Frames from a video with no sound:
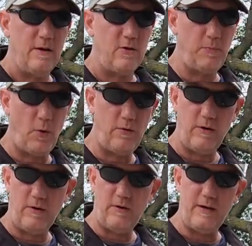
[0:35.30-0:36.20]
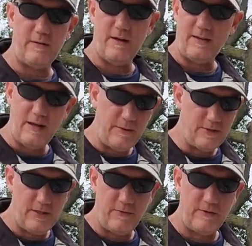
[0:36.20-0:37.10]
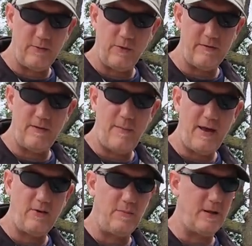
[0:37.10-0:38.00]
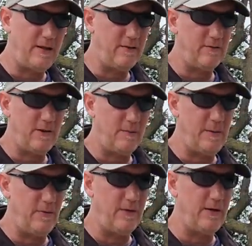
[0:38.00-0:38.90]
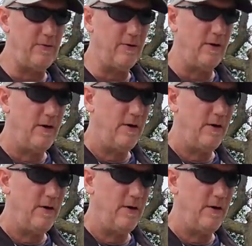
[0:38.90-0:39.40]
Spoiler alert, it's not that much different than what's in the manual, but I think there's a lot of people that either